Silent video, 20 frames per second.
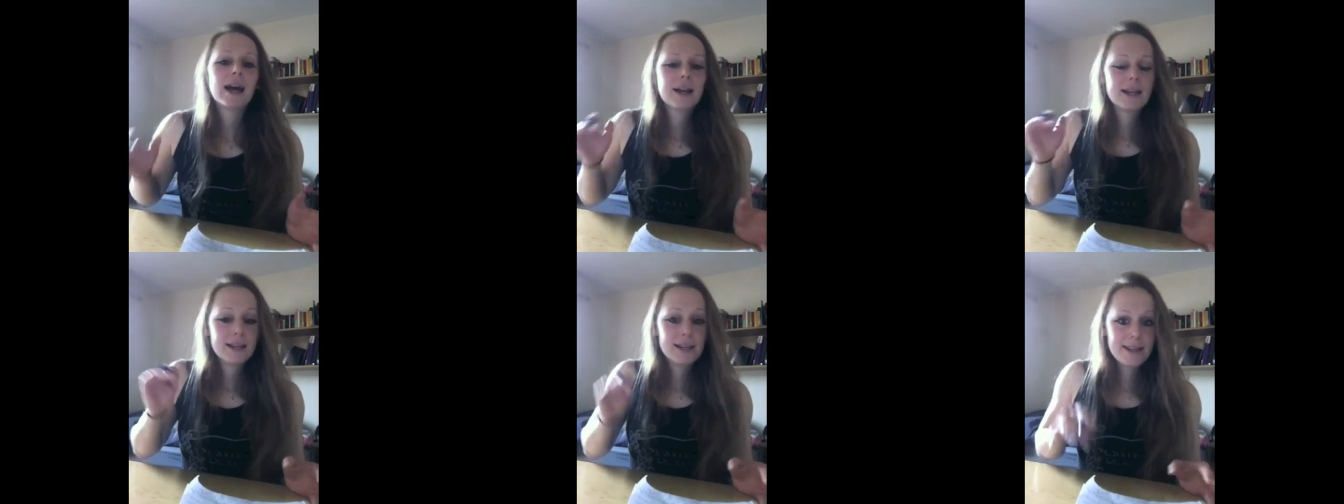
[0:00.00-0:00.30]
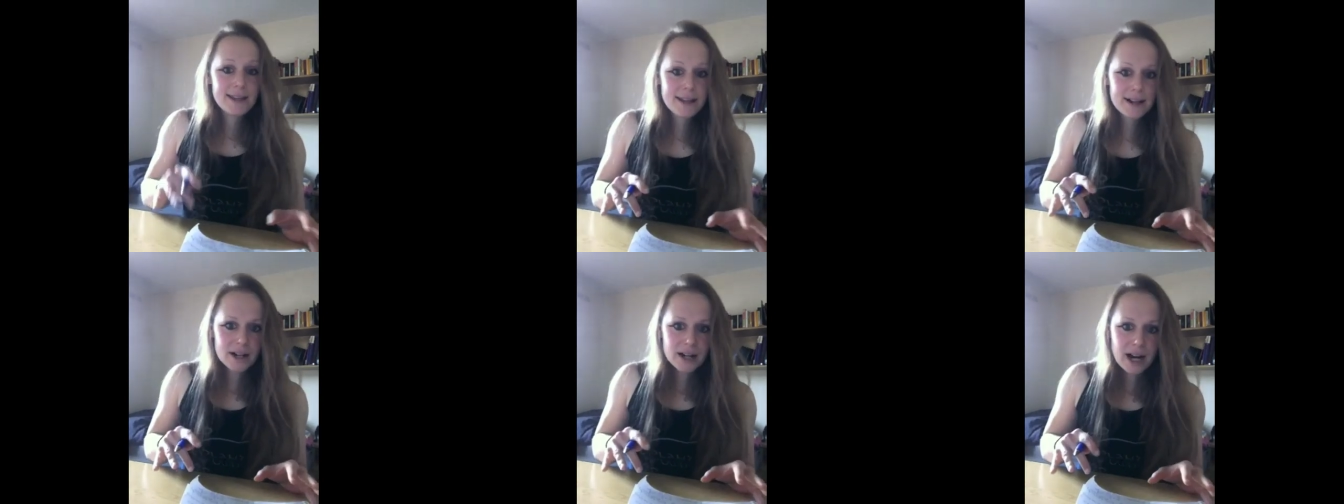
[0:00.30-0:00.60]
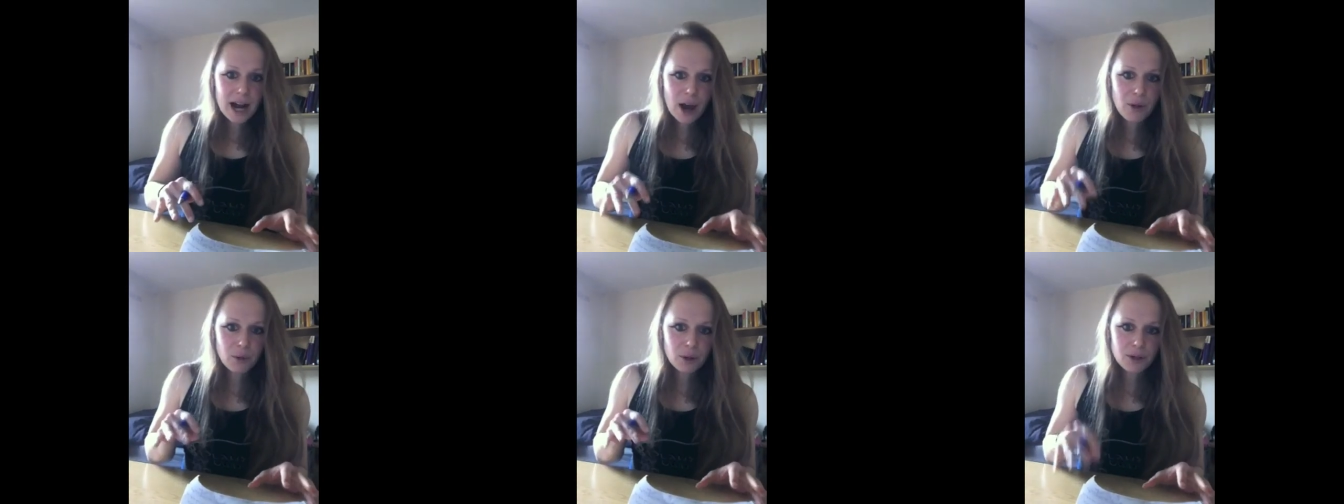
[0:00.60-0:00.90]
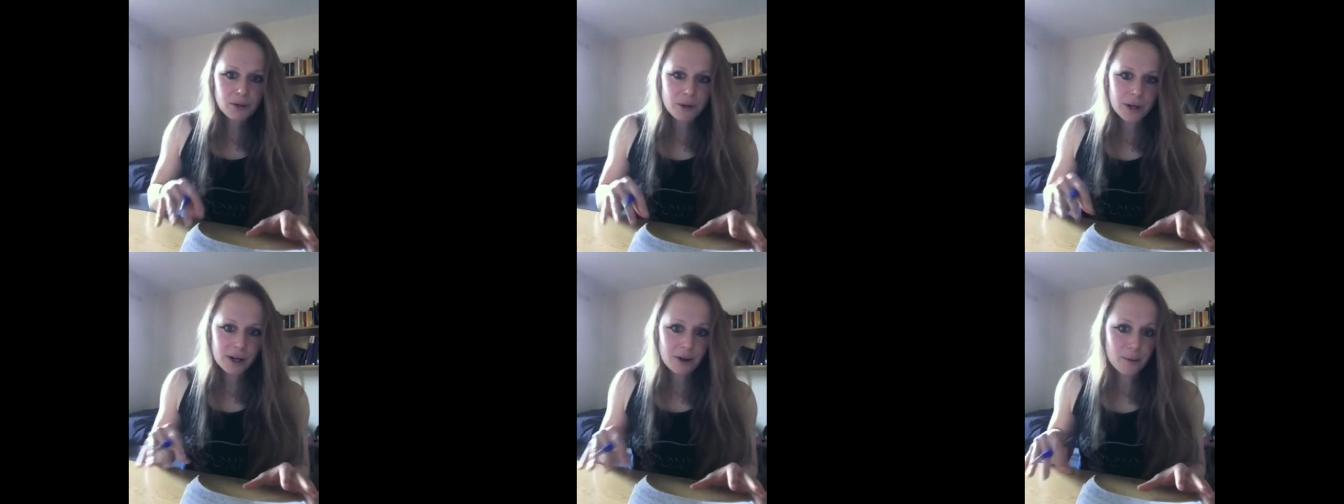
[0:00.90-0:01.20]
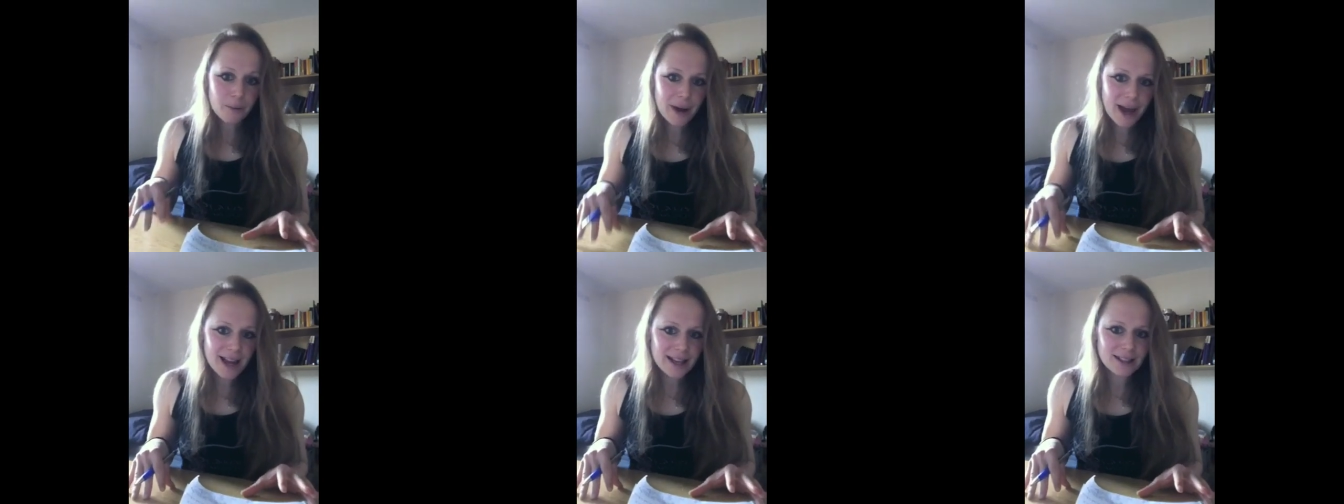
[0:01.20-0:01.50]
Here, I would
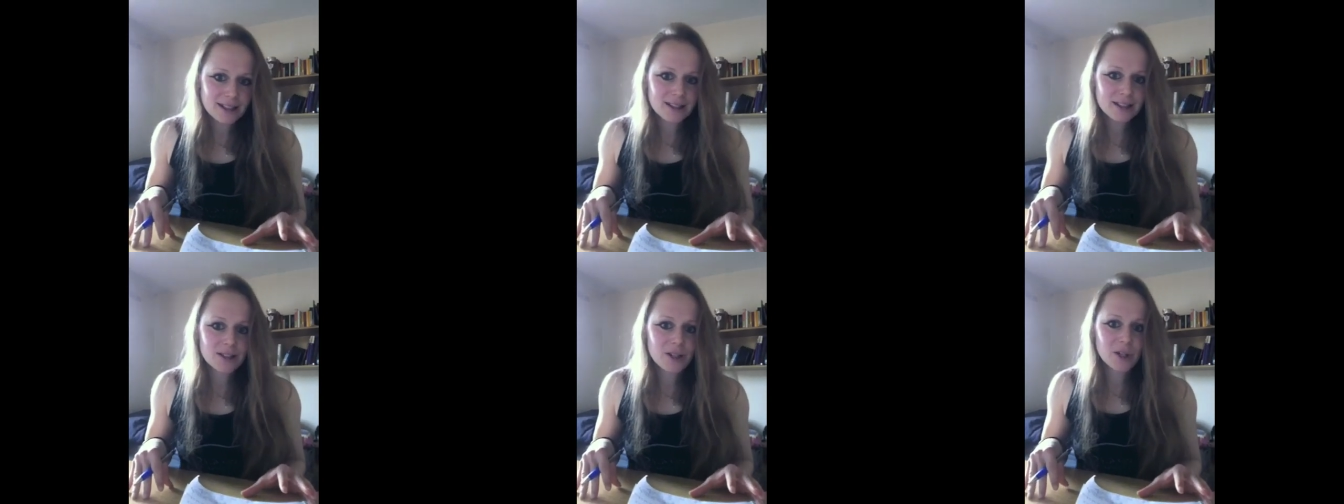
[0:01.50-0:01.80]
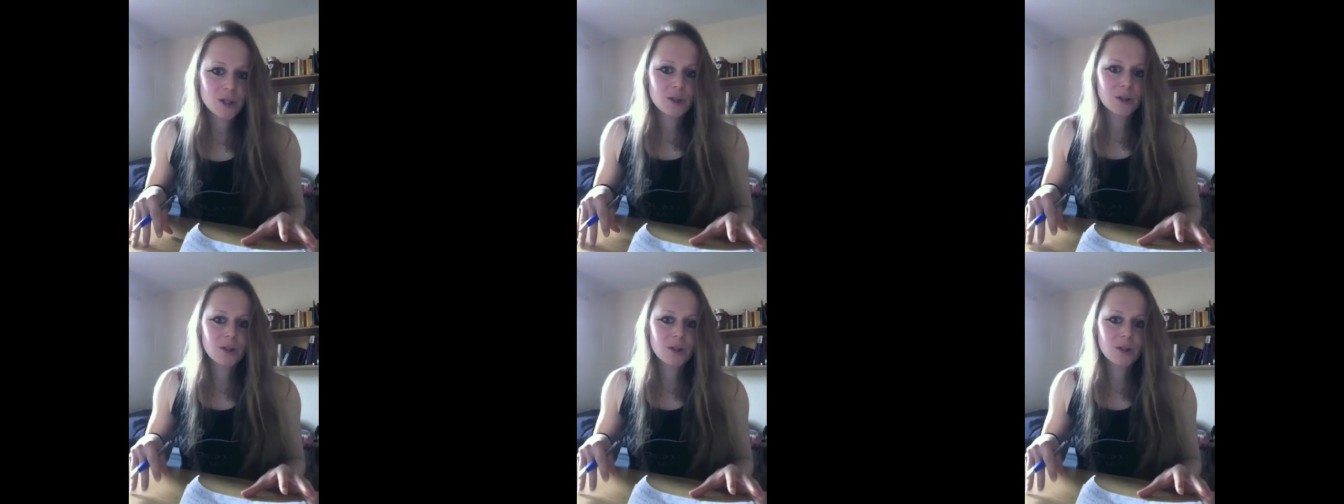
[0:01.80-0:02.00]
recommend not